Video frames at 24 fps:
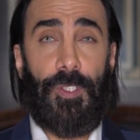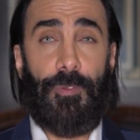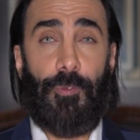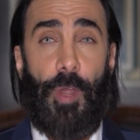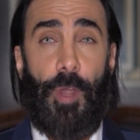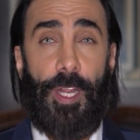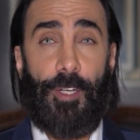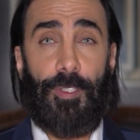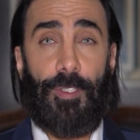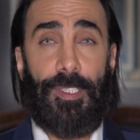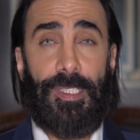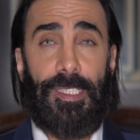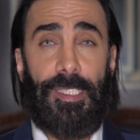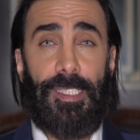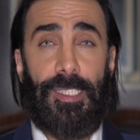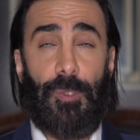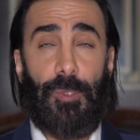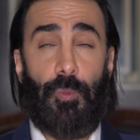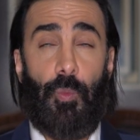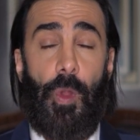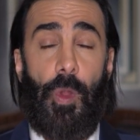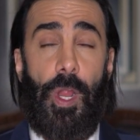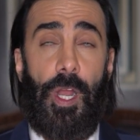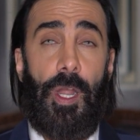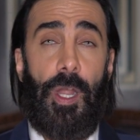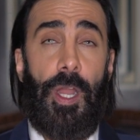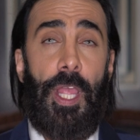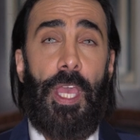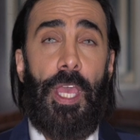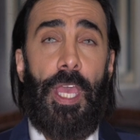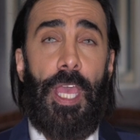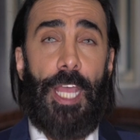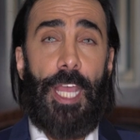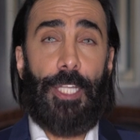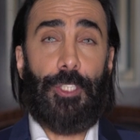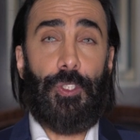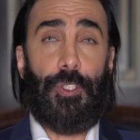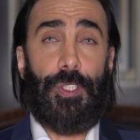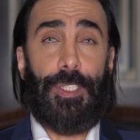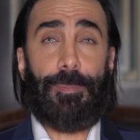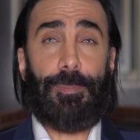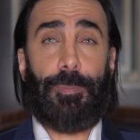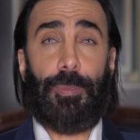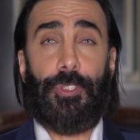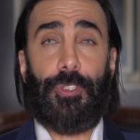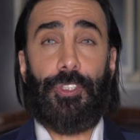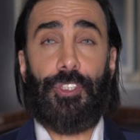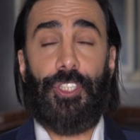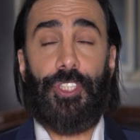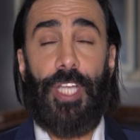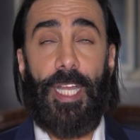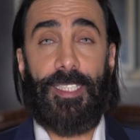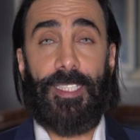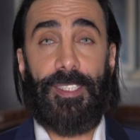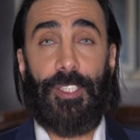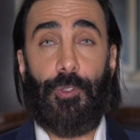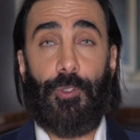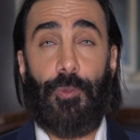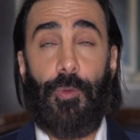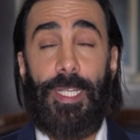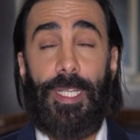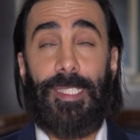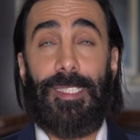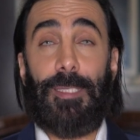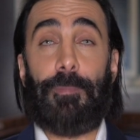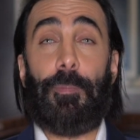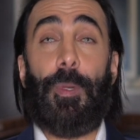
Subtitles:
fragrances where it just projects crazy,